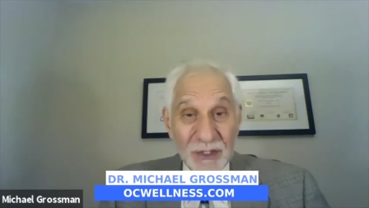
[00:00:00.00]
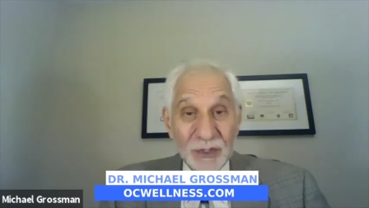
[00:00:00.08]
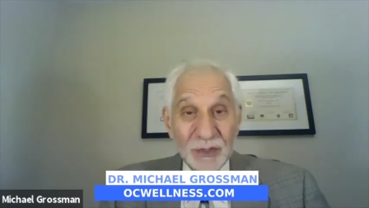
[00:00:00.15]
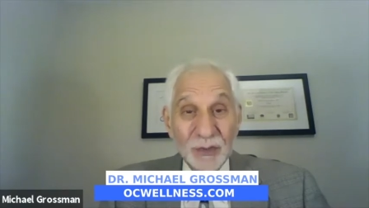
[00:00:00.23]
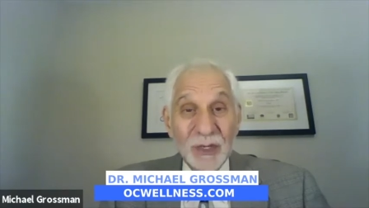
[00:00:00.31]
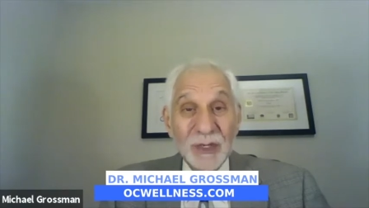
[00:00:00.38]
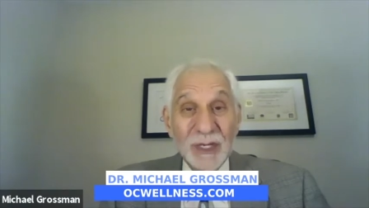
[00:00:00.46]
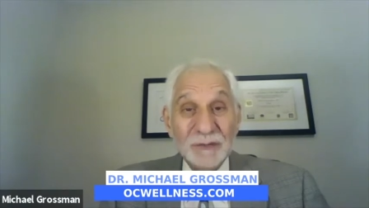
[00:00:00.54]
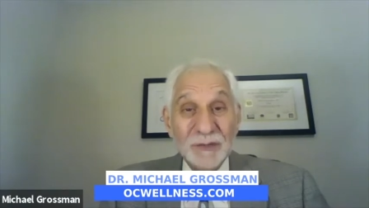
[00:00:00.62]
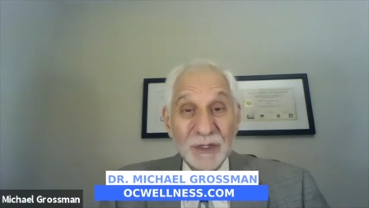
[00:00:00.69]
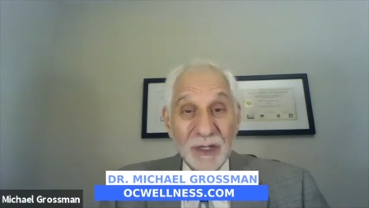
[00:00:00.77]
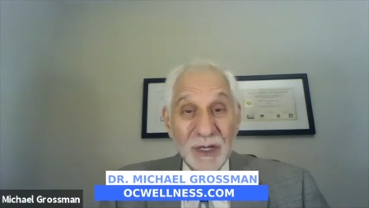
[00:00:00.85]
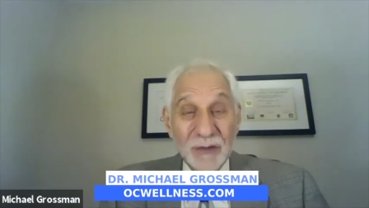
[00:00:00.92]
You don't have
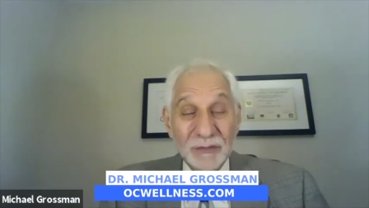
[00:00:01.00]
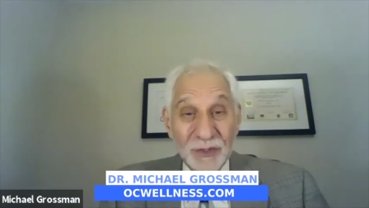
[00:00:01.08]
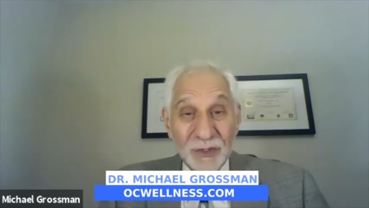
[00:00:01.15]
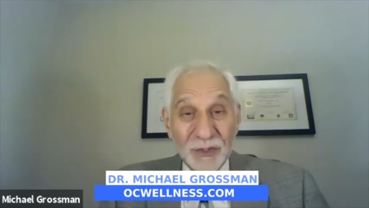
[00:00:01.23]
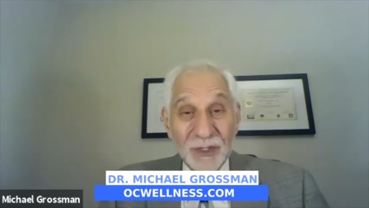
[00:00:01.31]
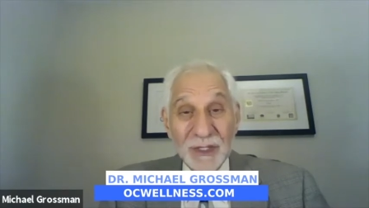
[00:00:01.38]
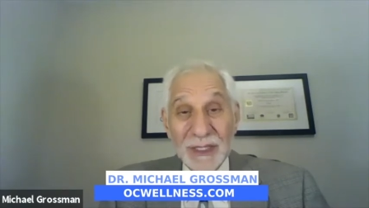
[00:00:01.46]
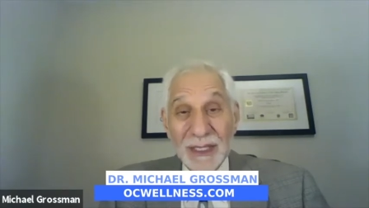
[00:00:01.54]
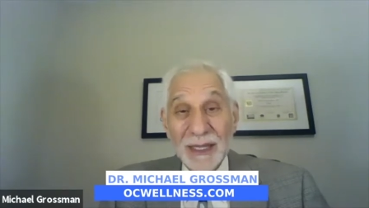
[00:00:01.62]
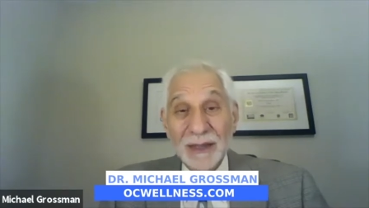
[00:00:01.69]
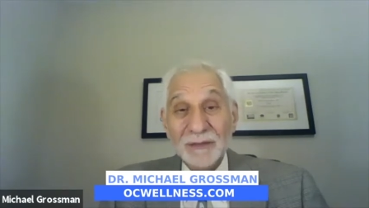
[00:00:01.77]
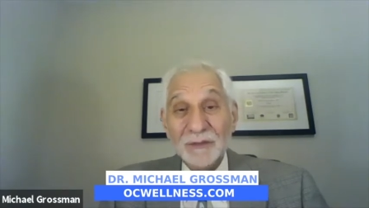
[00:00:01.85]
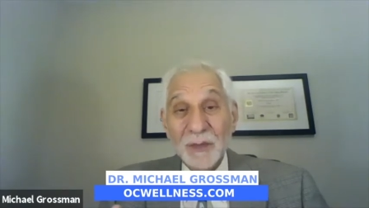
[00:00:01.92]
enough and you're going to
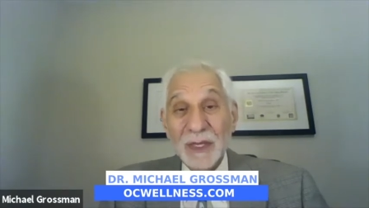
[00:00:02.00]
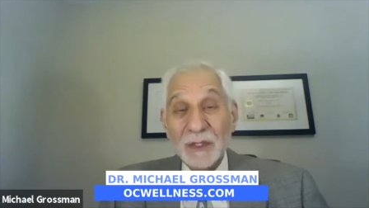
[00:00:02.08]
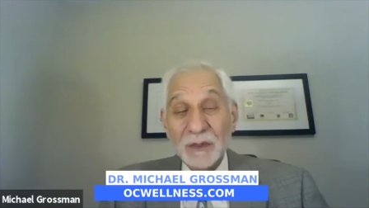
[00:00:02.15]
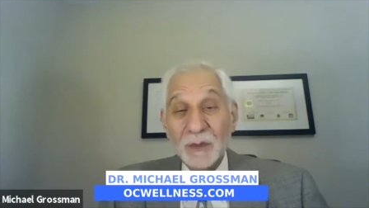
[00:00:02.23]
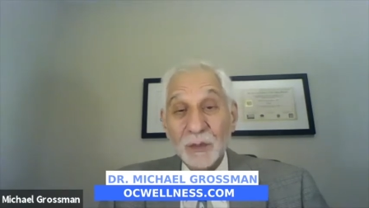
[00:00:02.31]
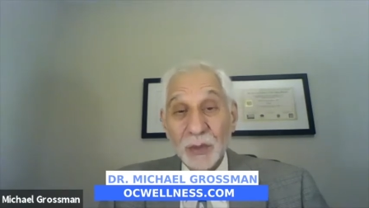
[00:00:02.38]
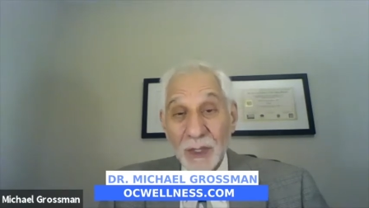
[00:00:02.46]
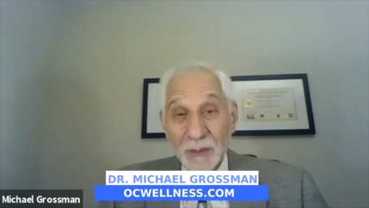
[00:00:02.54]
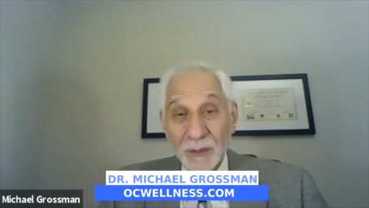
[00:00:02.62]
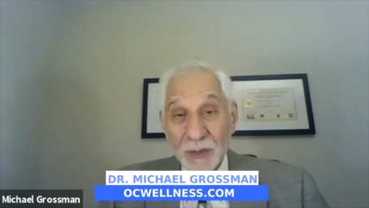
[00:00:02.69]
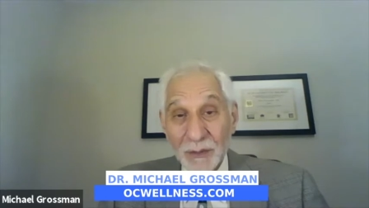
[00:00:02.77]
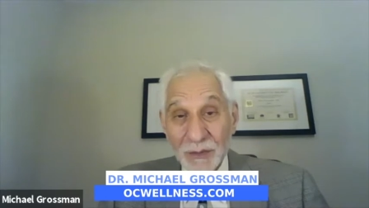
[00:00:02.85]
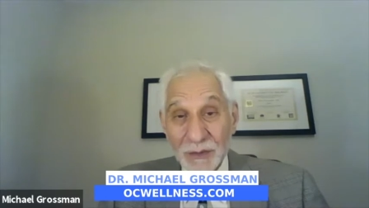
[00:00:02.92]
have medical
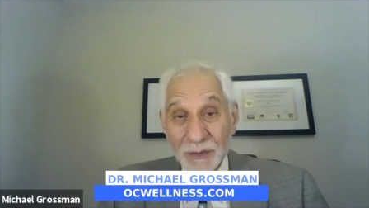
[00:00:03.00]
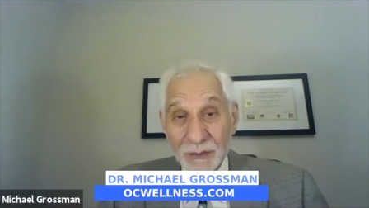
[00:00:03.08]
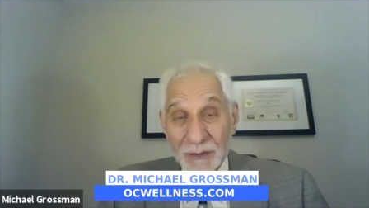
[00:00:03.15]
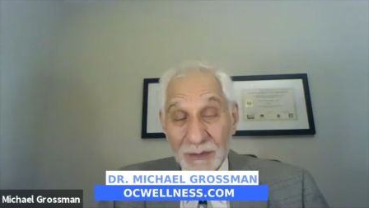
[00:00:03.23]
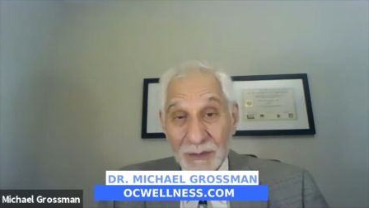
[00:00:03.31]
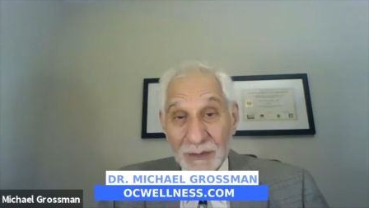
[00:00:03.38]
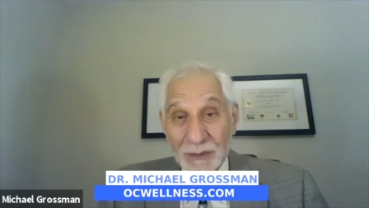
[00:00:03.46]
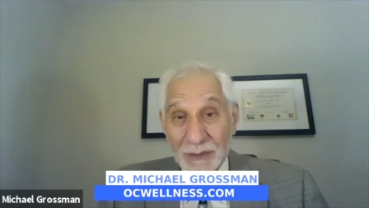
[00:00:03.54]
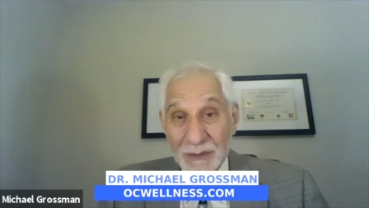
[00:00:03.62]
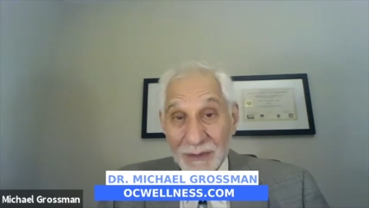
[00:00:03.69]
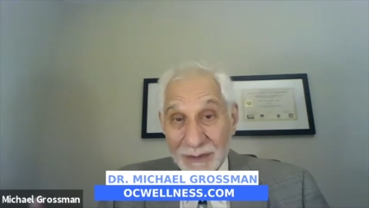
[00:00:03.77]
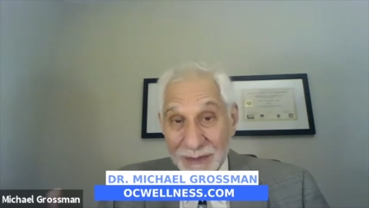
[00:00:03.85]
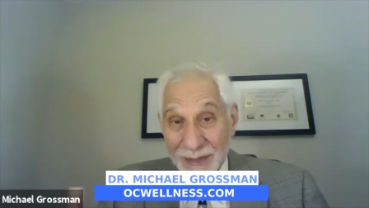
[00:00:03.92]
problems.
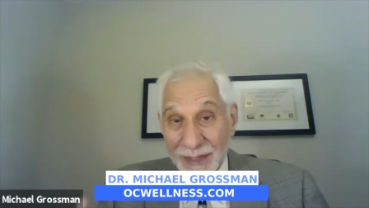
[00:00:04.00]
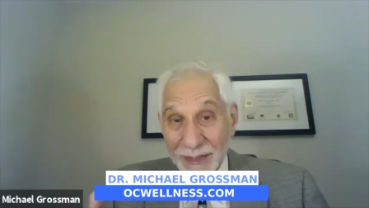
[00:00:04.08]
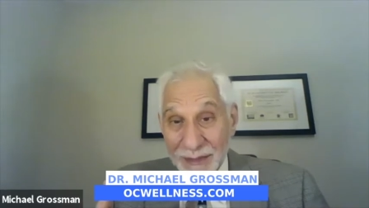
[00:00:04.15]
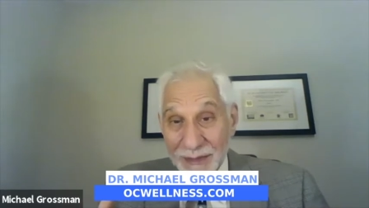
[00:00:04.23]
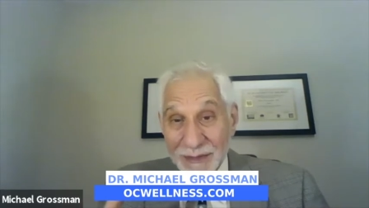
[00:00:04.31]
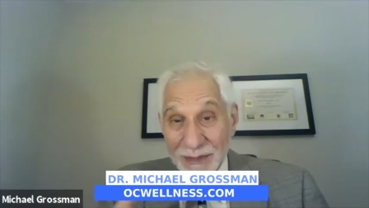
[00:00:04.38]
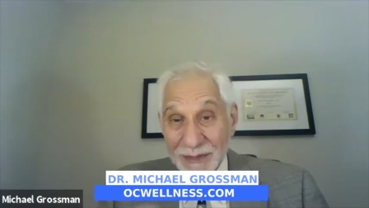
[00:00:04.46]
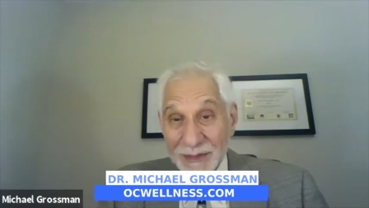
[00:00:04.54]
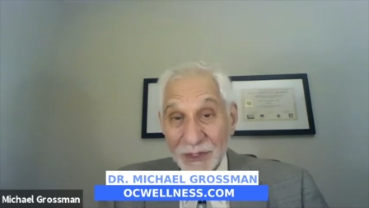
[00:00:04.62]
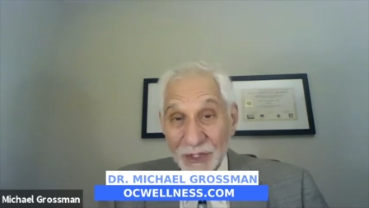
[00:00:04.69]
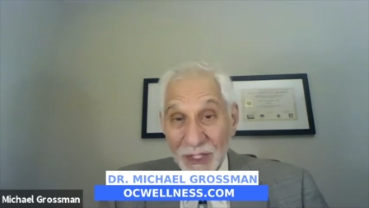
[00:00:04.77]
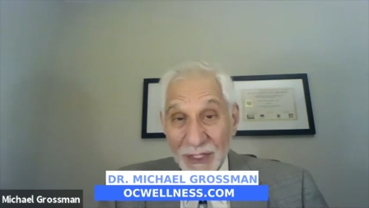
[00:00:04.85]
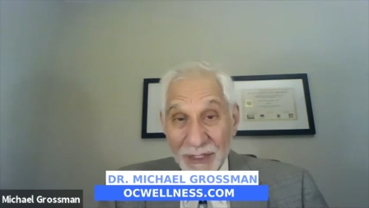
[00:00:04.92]
That is going to
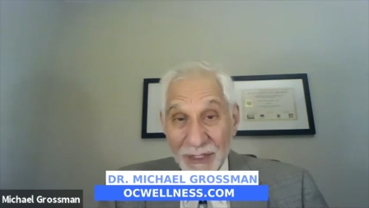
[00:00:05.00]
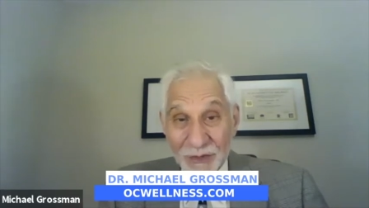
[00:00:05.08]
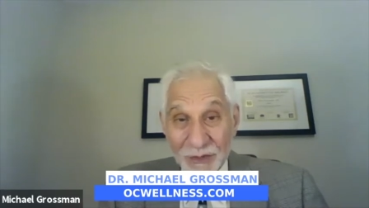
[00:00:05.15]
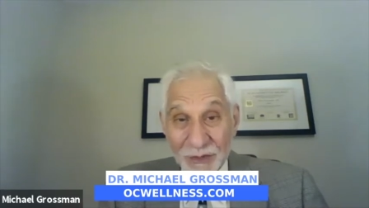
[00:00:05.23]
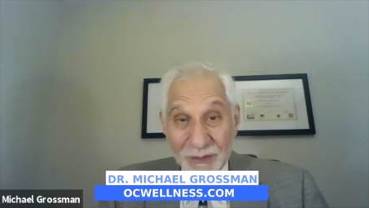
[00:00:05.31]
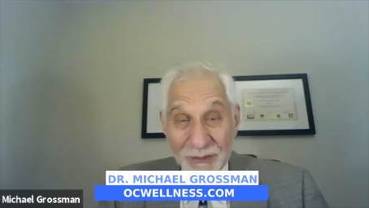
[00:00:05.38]
change.